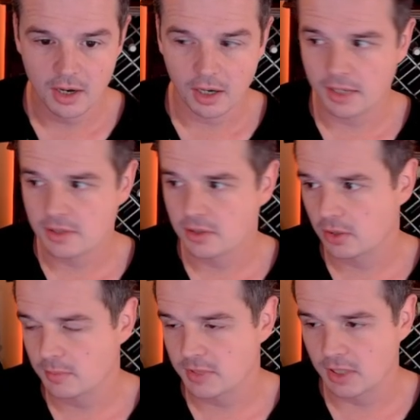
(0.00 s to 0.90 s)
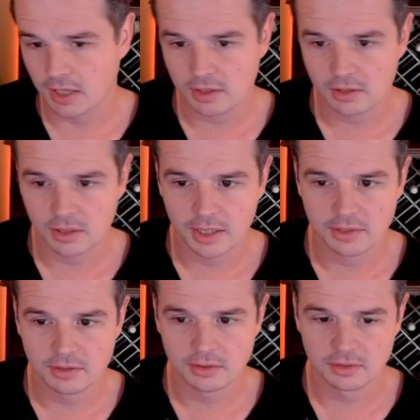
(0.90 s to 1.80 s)
Alright, so Crimson
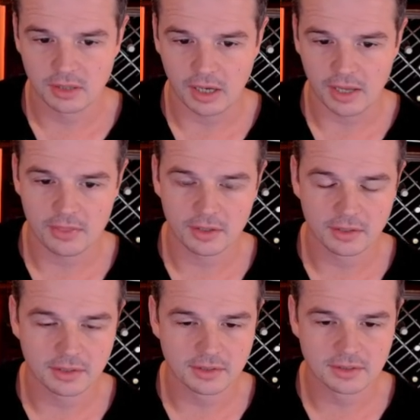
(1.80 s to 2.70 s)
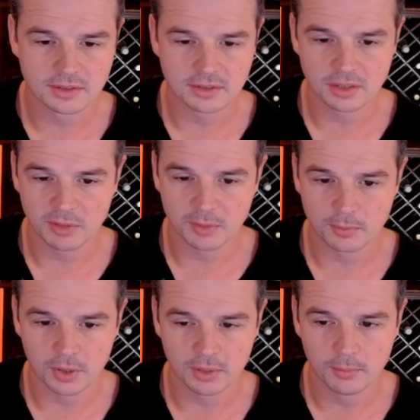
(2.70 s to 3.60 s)
Acolyte I think is going to be
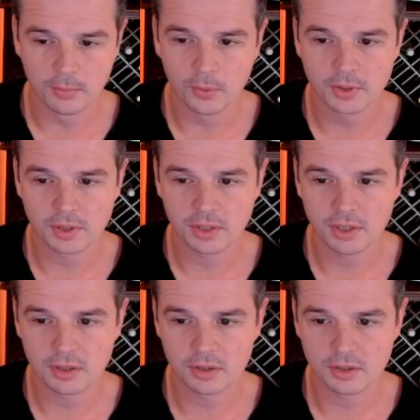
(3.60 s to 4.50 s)
pretty important here.